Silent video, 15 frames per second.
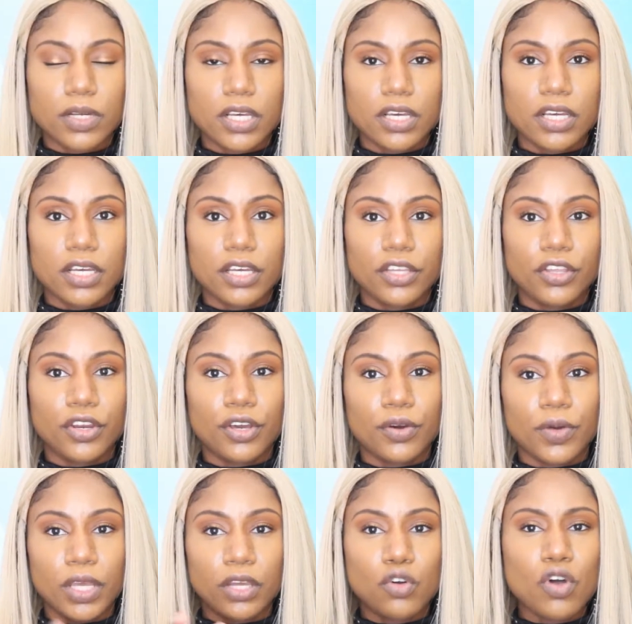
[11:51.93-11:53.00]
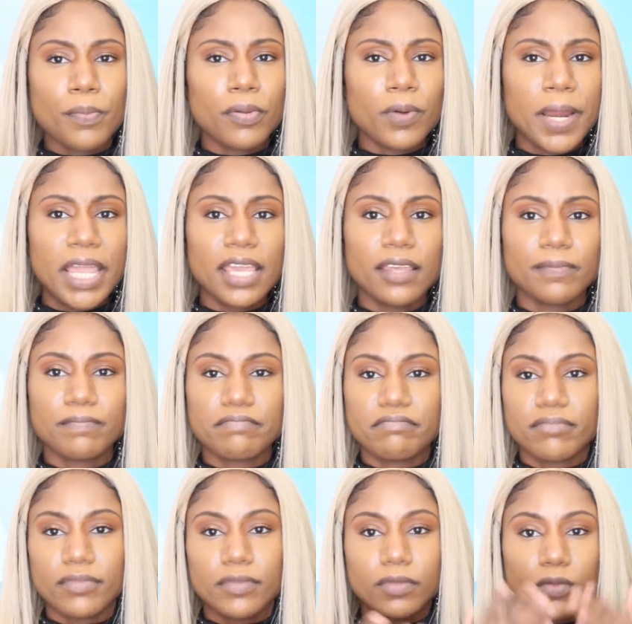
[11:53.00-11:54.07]
want to, you know, incorporate,
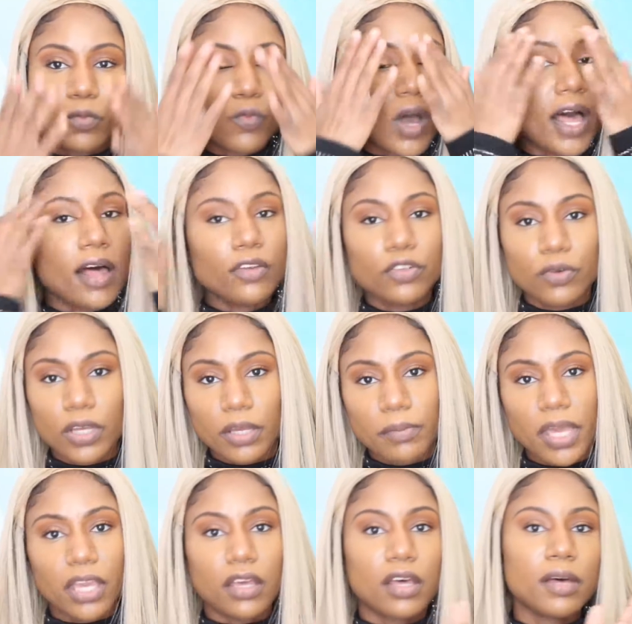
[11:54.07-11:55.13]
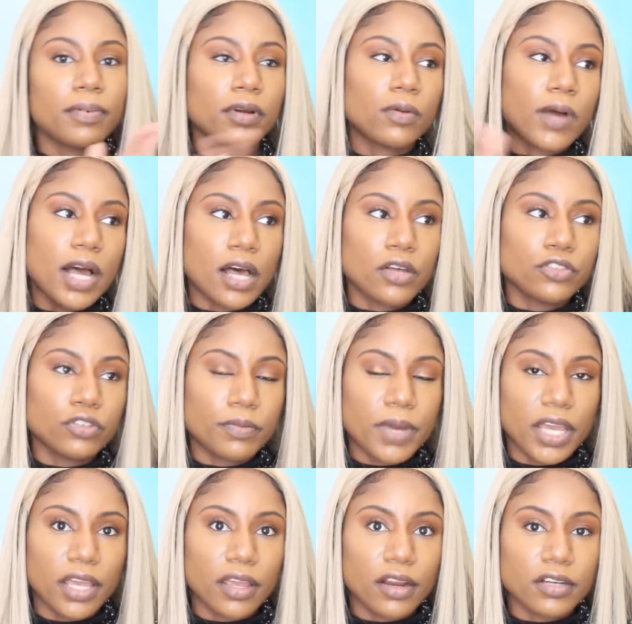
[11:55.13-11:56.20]
while doing makeup or while doing
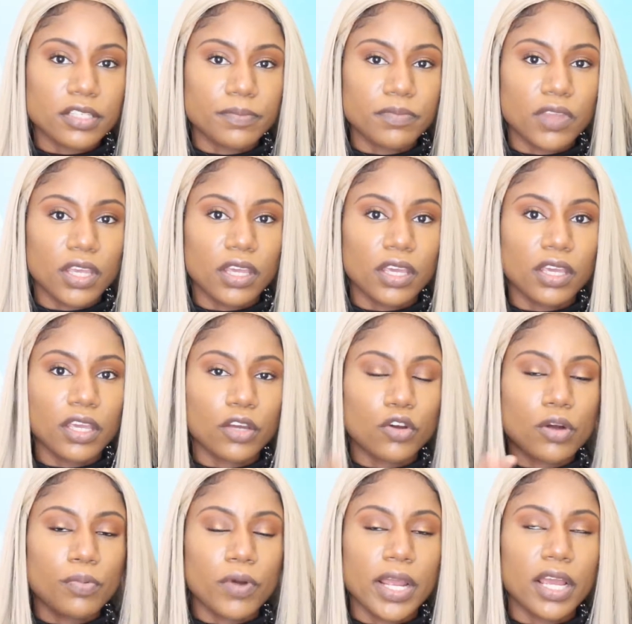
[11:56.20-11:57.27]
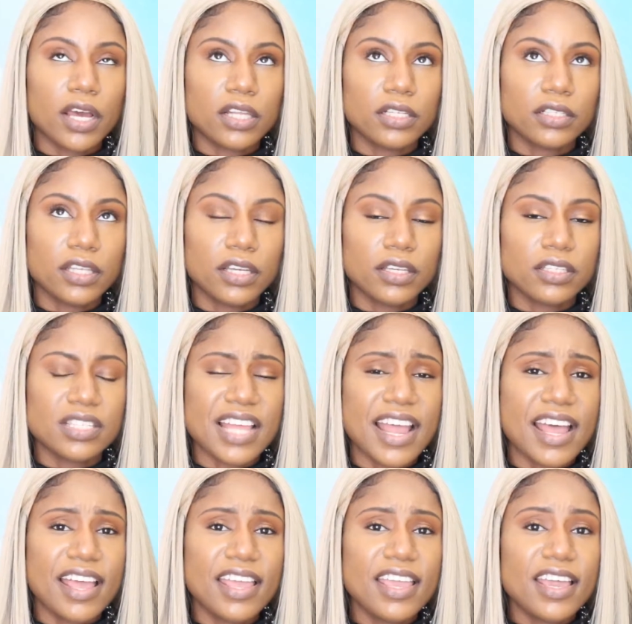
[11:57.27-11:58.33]
my hair or something, incorporate other things
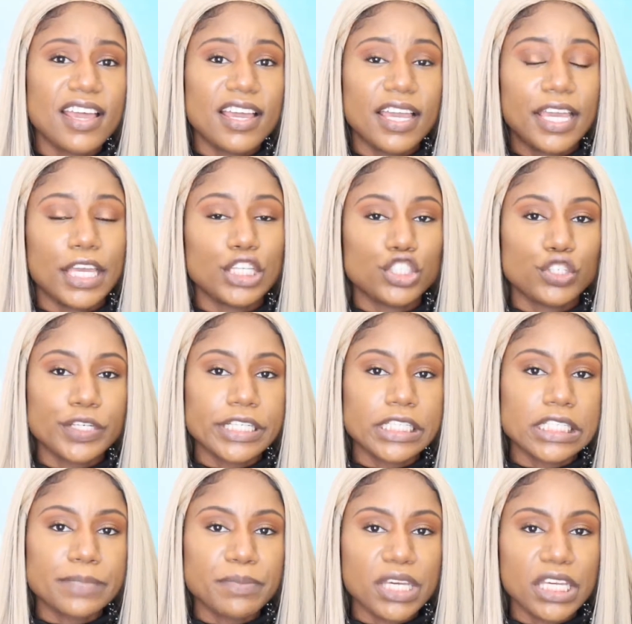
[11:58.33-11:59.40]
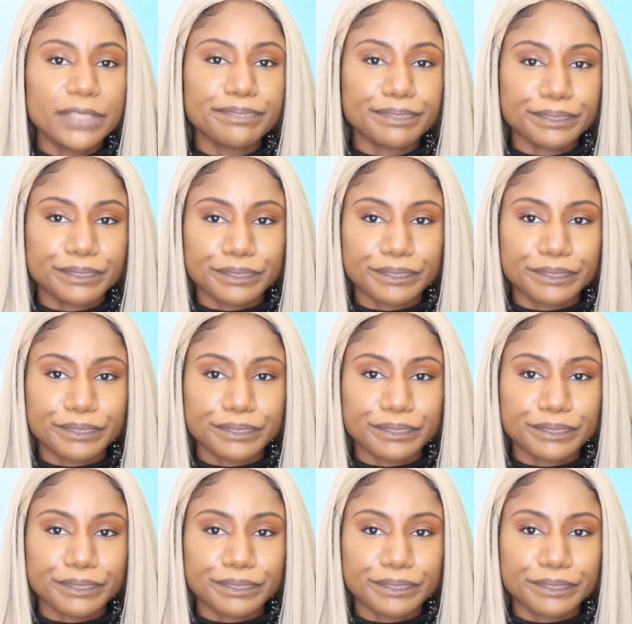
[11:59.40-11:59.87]
that interest me.